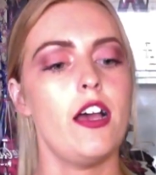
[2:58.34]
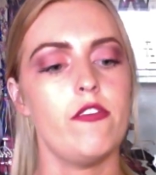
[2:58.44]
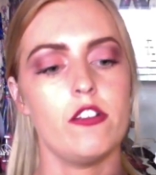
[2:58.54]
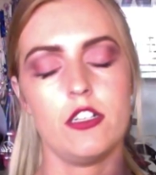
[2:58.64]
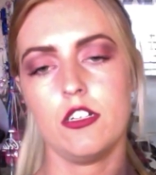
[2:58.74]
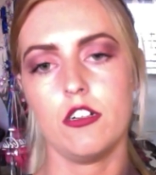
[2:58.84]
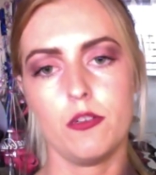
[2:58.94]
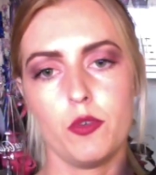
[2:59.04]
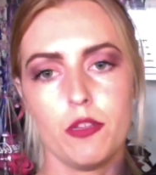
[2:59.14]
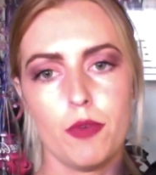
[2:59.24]
have actually
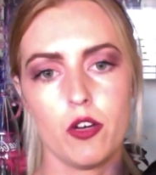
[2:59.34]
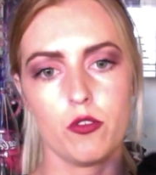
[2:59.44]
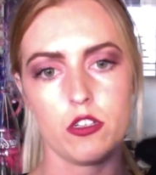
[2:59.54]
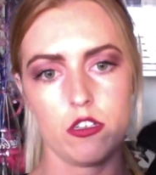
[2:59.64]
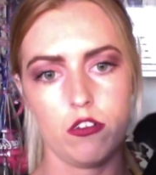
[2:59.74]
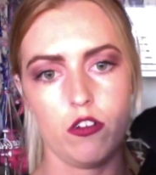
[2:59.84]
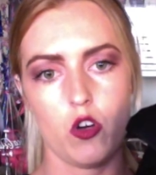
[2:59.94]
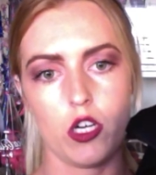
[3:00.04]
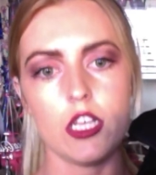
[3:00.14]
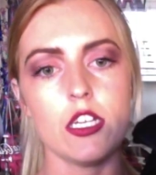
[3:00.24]
already put the belt
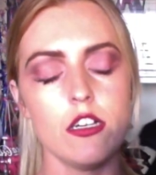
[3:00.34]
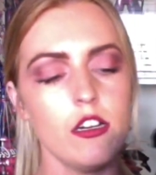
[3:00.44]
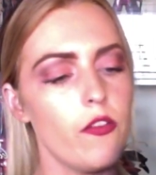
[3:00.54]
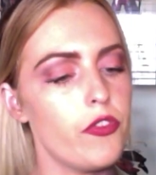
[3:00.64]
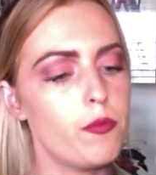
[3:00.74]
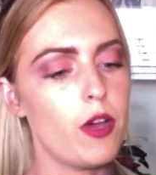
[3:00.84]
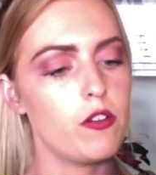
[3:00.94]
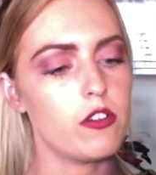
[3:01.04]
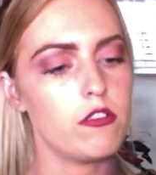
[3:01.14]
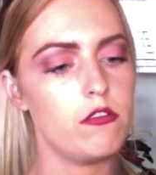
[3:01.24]
on here. The belt